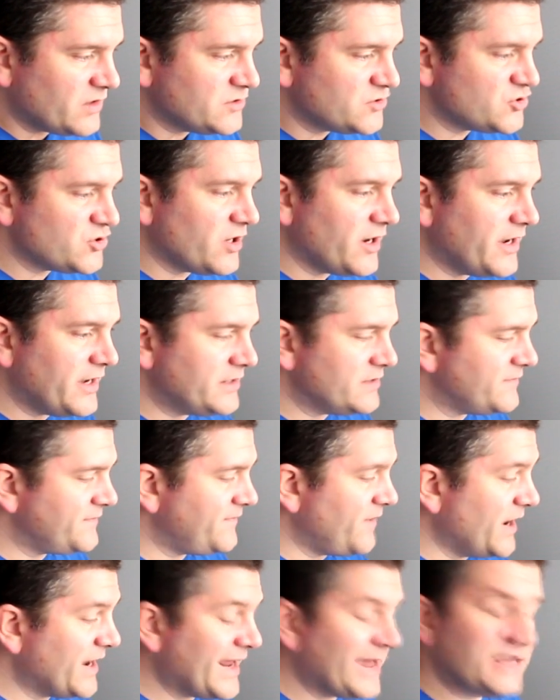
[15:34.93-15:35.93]
try and
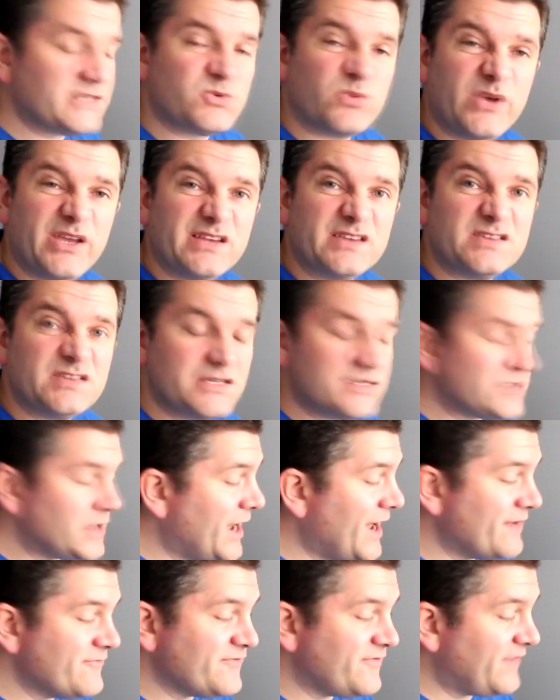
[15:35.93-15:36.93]
find out its weaknesses. I
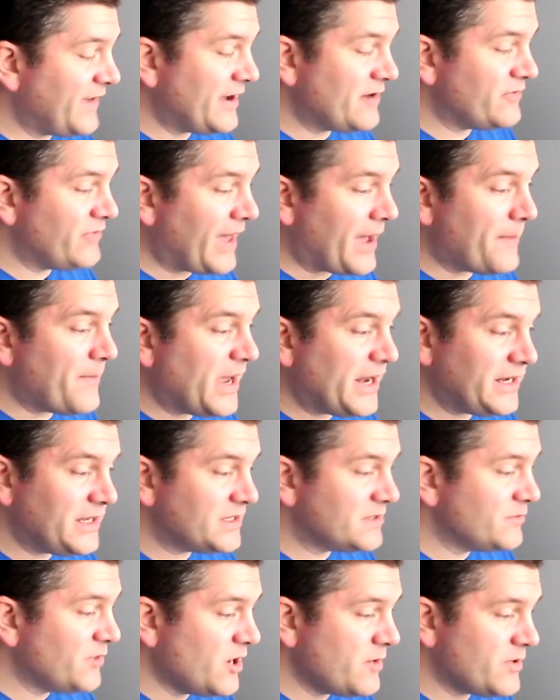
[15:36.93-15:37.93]
haven't found that many at
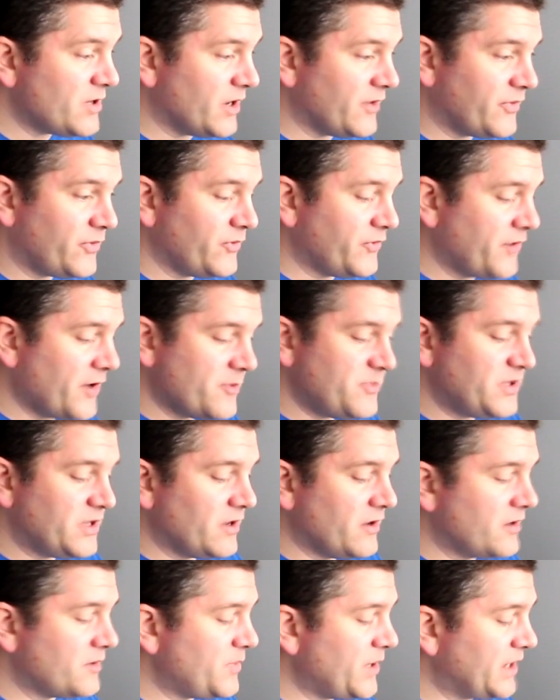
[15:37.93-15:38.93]
the moment. I thought I'd be
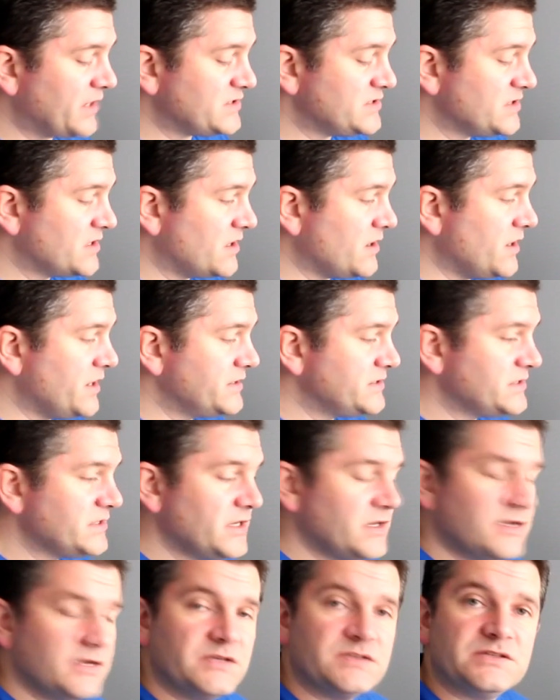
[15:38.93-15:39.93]
going back to the guys
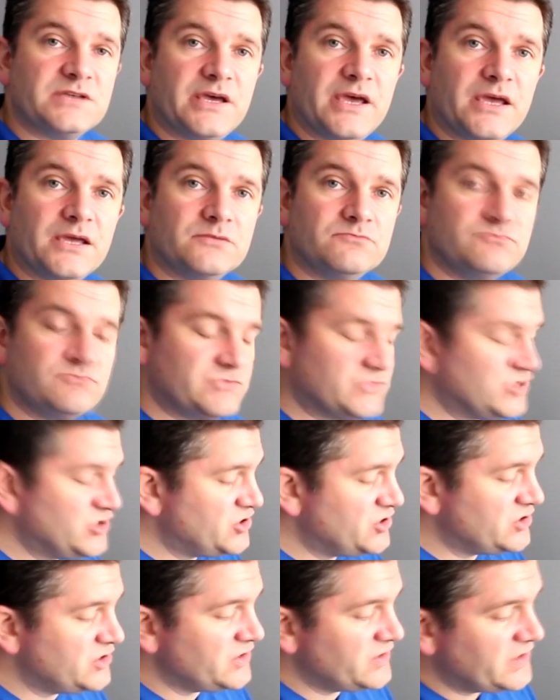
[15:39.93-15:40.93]
saying you
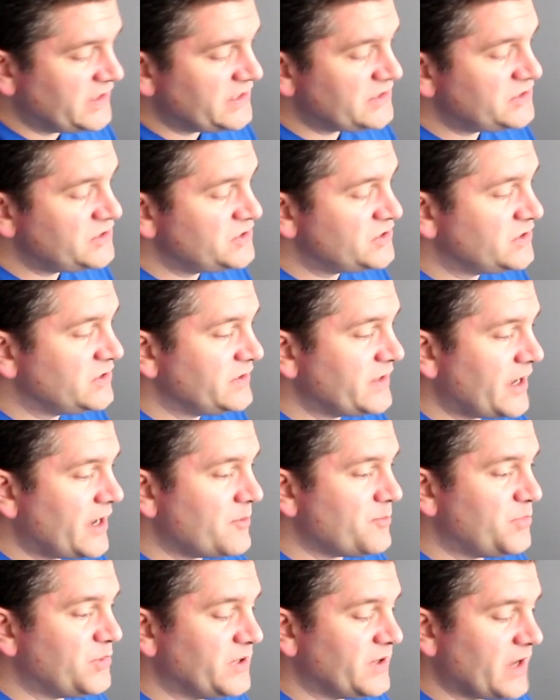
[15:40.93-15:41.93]
should do this, you should do
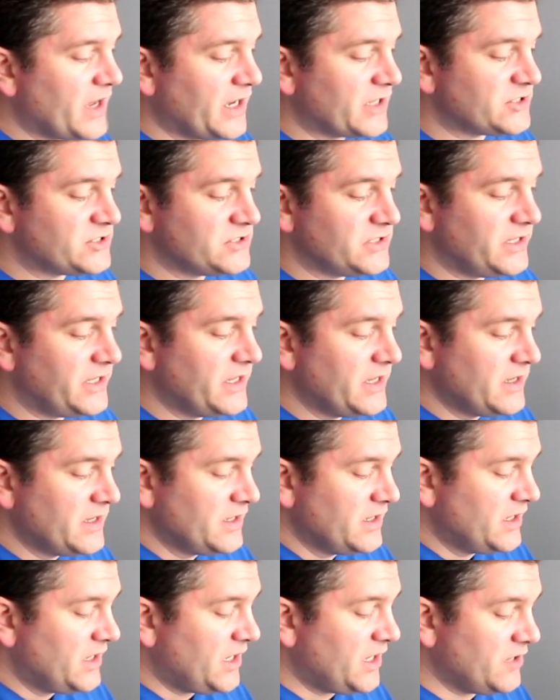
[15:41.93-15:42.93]
that, but actually
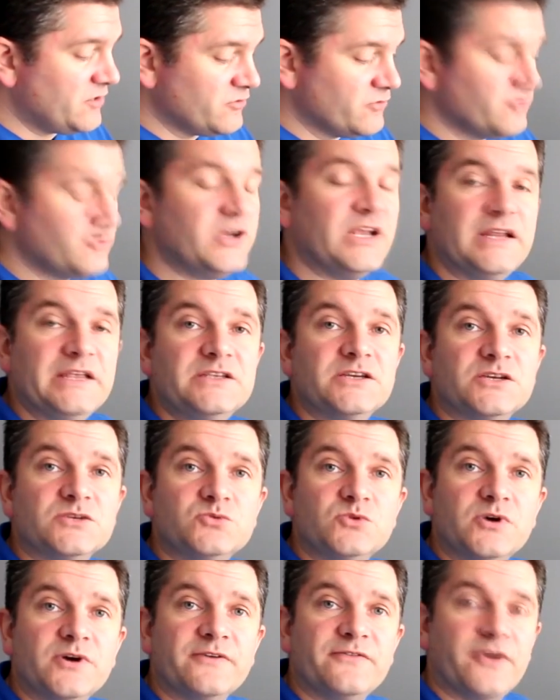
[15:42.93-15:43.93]
it really does
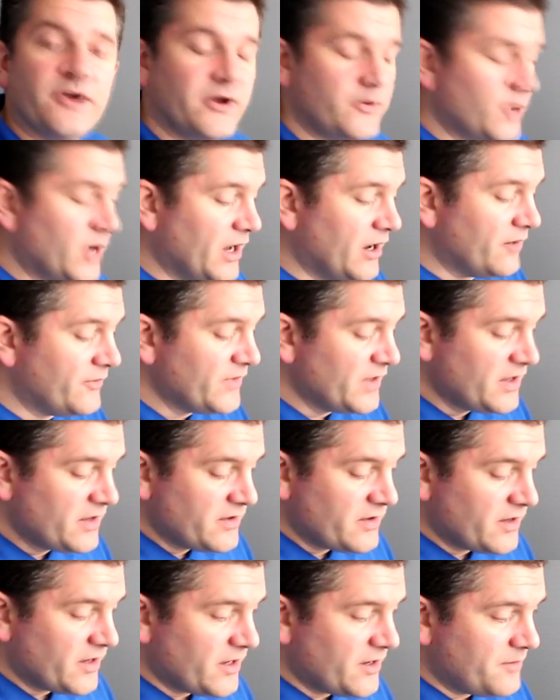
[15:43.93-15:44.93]
work very well.
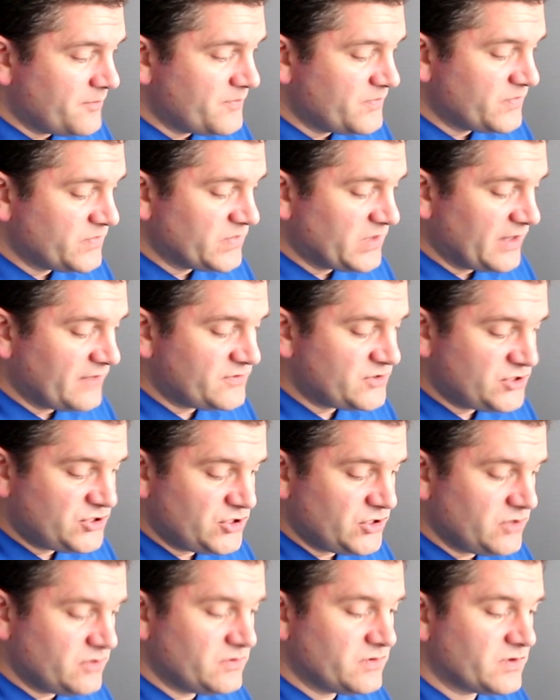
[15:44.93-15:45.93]
They've
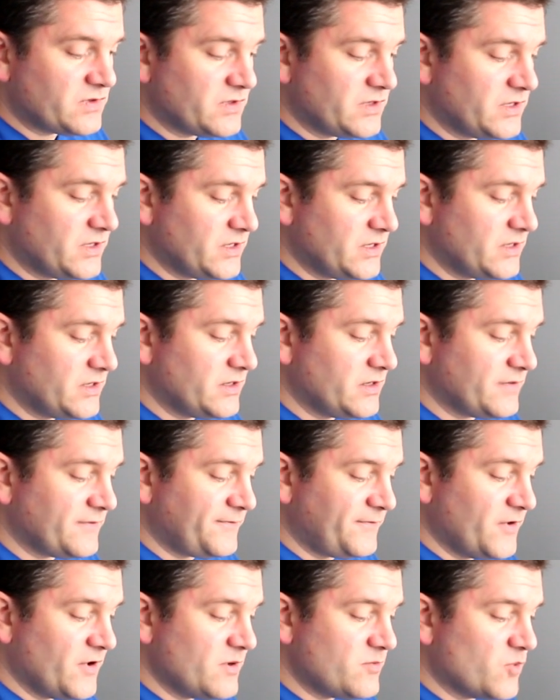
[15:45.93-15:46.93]
tuned the
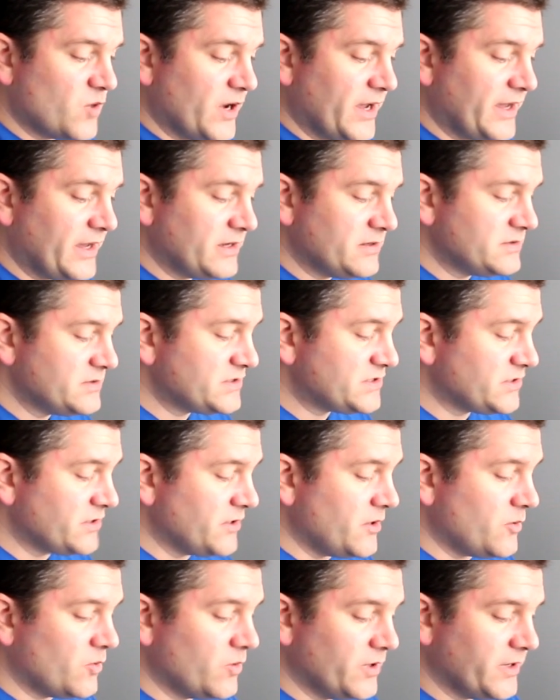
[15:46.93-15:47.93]
firmware so
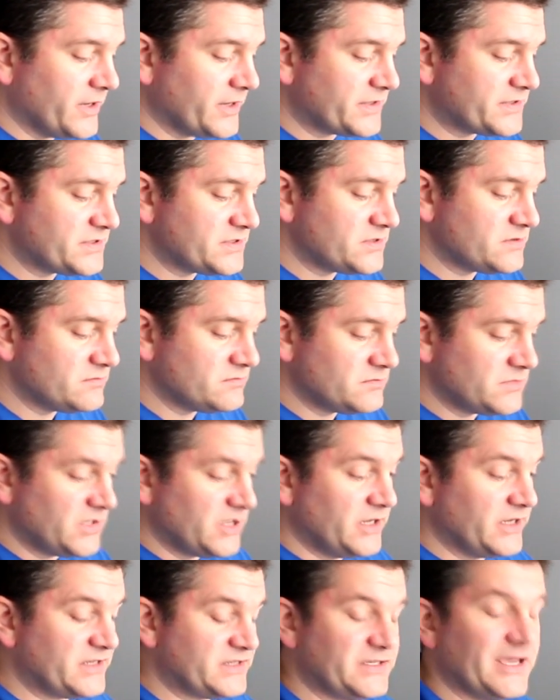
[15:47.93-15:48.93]
it works
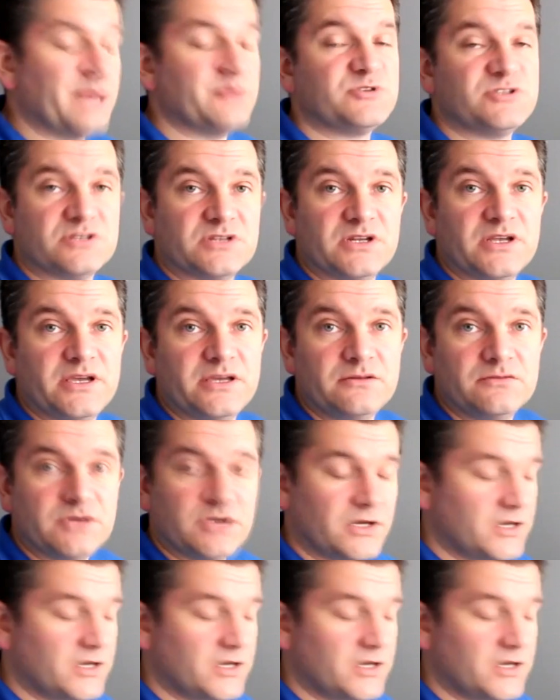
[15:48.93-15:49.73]
exceptionally.